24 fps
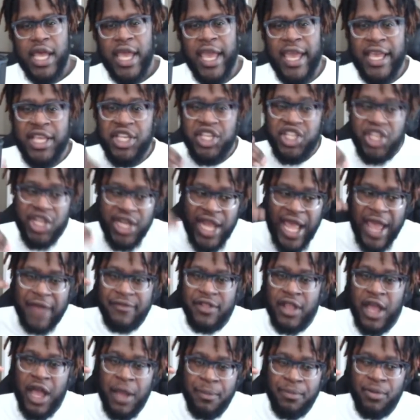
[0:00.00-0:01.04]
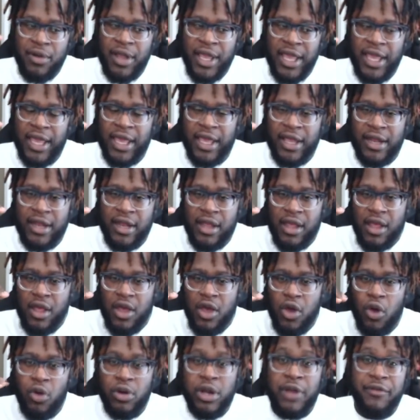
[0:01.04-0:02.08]
and he should have the upper hand
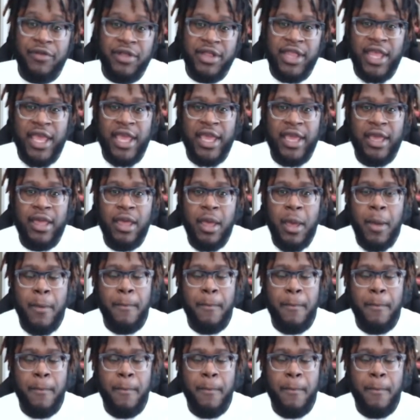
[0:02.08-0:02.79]
on everything.